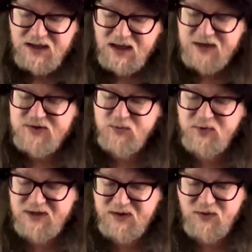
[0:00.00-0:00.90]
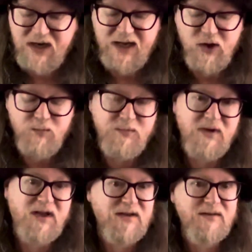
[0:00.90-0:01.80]
It's a really great album.
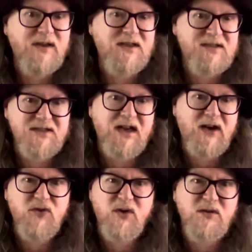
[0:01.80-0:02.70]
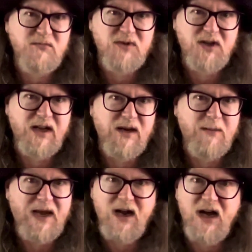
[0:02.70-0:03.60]
As I say, I've got like
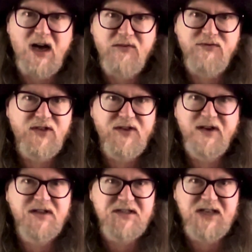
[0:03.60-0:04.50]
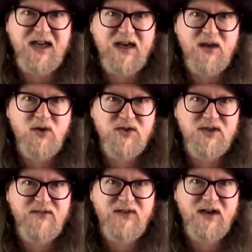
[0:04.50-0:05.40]
about half the Thin Lizzy catalogue
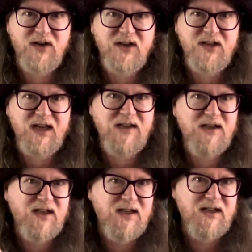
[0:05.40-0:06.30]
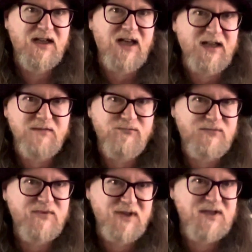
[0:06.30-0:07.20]
so far, I think, and
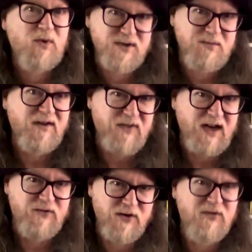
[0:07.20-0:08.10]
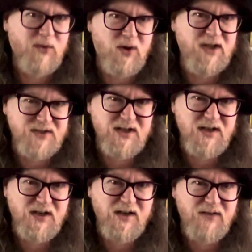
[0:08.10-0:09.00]
this one's my favourite of the ones
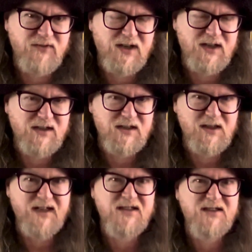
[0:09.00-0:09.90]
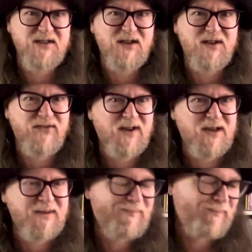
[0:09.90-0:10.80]
that I've uh, collected so
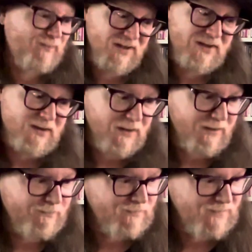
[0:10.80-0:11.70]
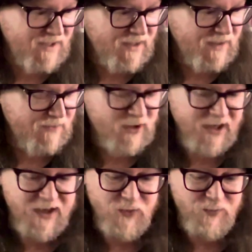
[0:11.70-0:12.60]
far. So, yeah, great
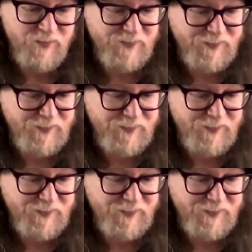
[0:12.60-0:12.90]
album.